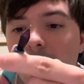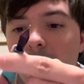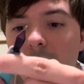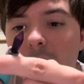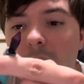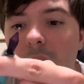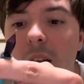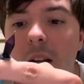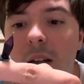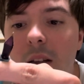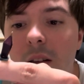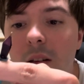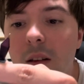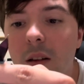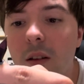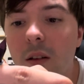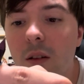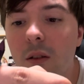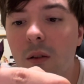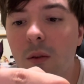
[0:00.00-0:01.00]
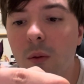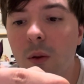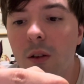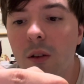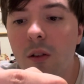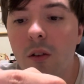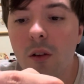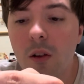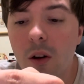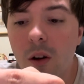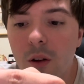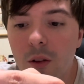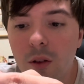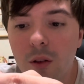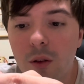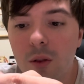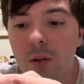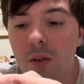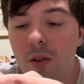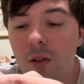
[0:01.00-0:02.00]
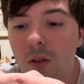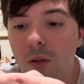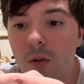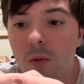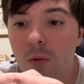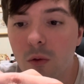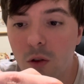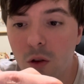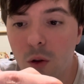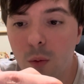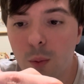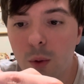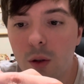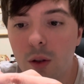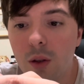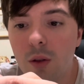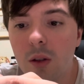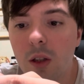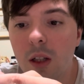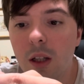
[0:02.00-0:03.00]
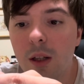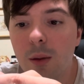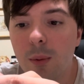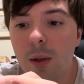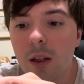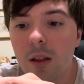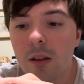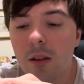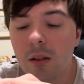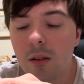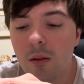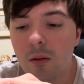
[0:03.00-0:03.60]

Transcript: And what's also super unique about